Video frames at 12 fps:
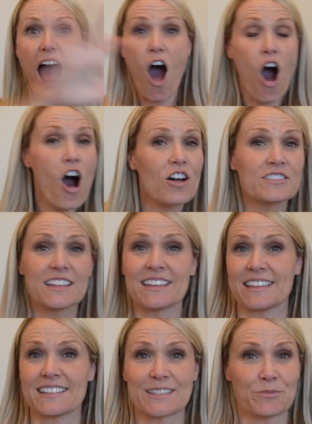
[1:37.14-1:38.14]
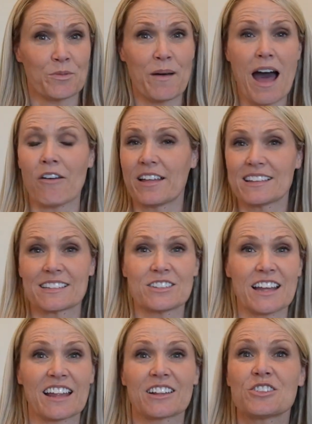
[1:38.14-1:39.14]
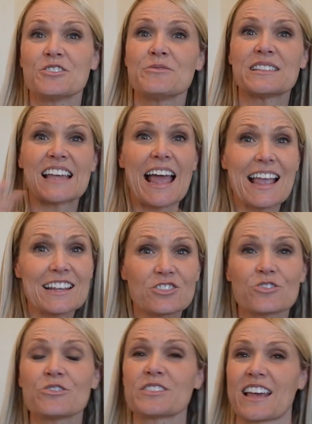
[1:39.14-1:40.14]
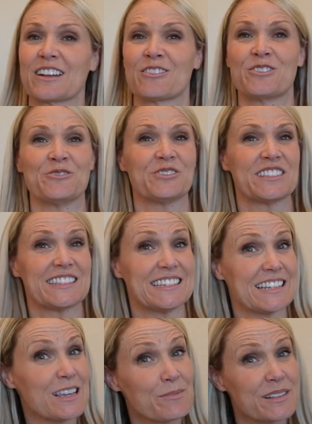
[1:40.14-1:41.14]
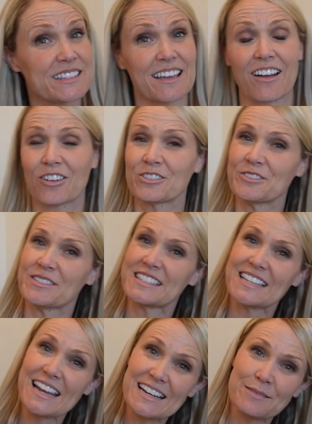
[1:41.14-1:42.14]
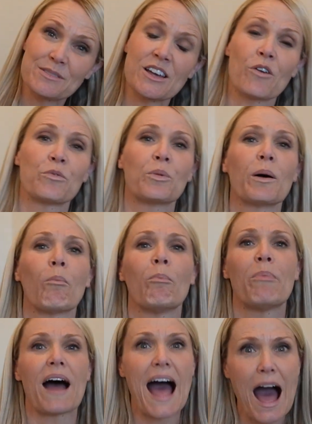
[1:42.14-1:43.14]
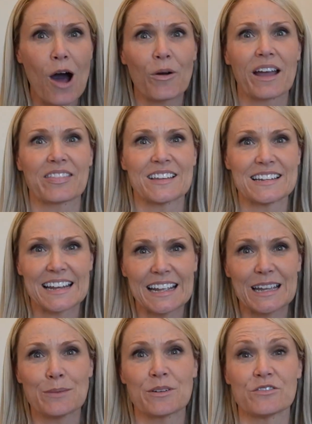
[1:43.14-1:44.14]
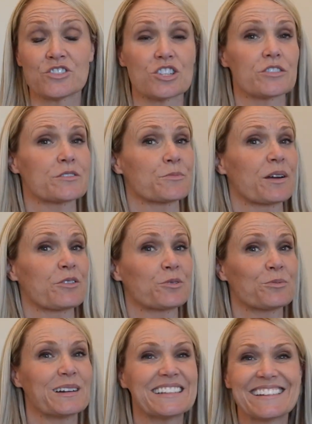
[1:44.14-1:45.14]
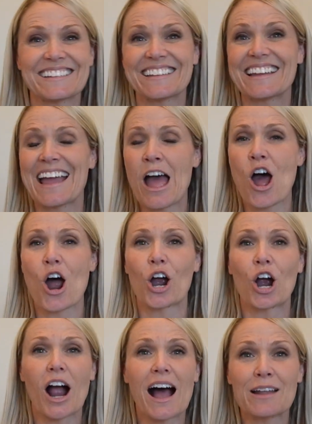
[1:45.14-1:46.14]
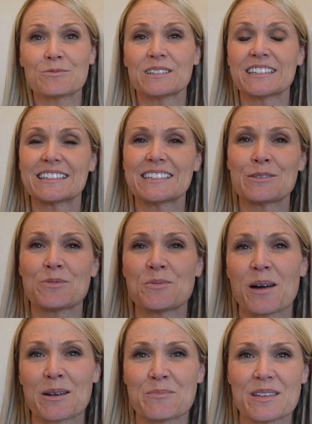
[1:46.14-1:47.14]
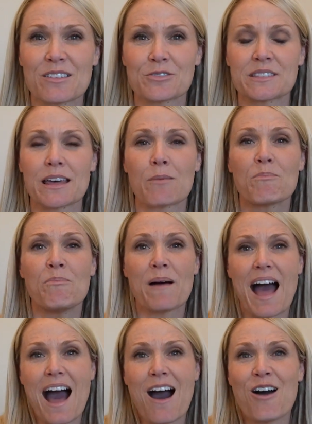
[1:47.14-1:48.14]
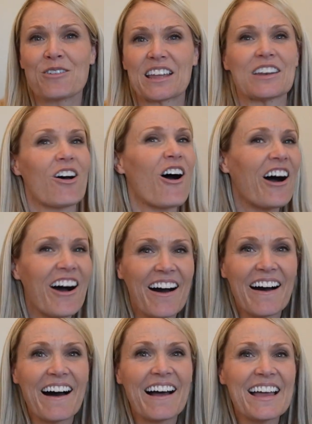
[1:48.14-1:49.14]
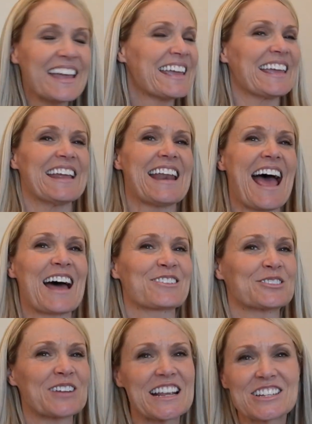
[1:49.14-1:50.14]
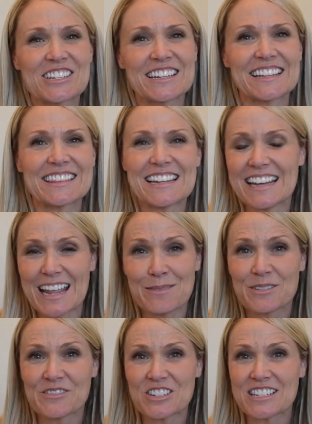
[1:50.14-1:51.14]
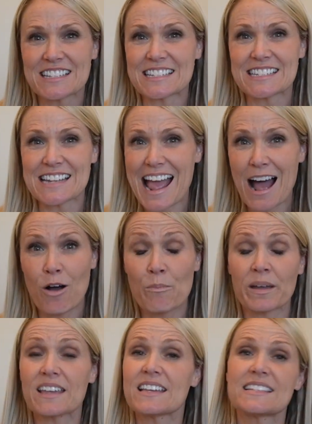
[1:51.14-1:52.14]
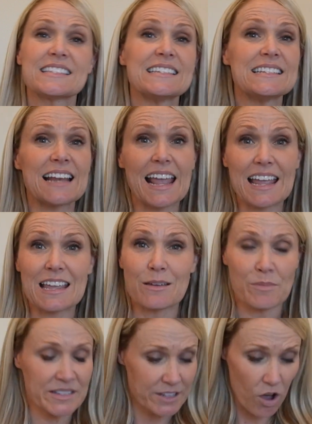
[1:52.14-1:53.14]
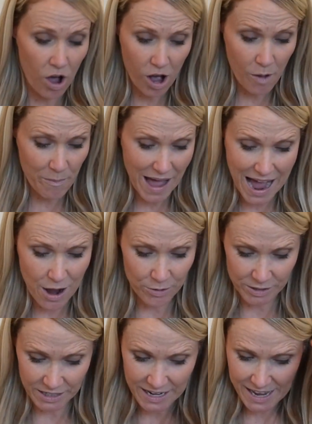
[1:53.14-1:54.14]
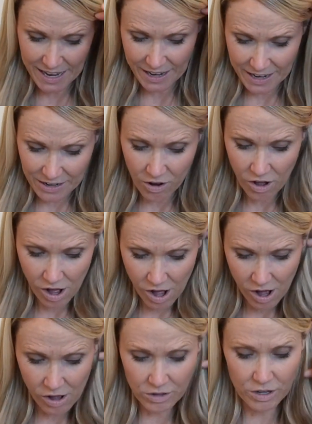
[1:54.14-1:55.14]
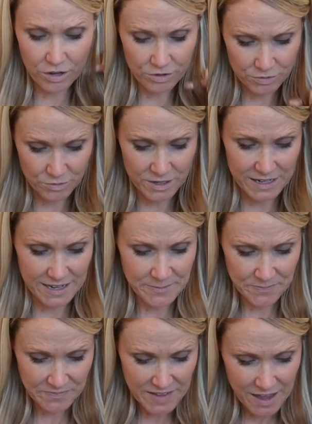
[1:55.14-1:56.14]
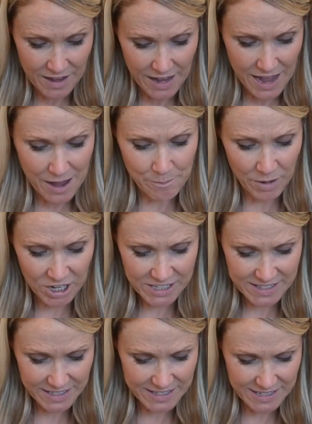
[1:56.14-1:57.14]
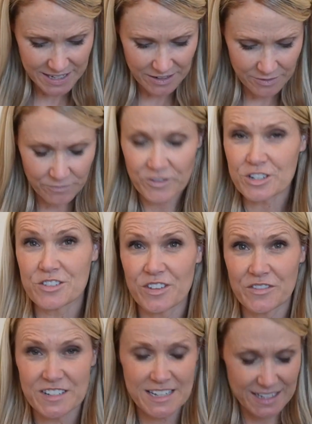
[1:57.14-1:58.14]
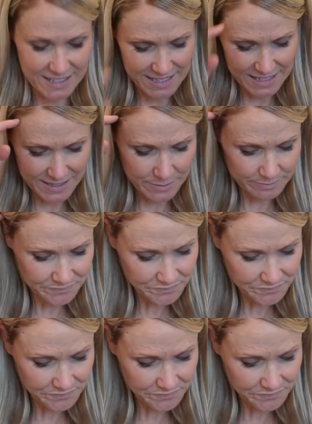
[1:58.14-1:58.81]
all knees will bow. That includes angels, that includes demons, that includes Satan himself, will bow at the name of Jesus, whether willingly or unwillingly. We want to be those that bow in awe, in adoration at the name of Jesus now. But his name is all power and all authority. Uh, Mark sixteen, verse fifteen says,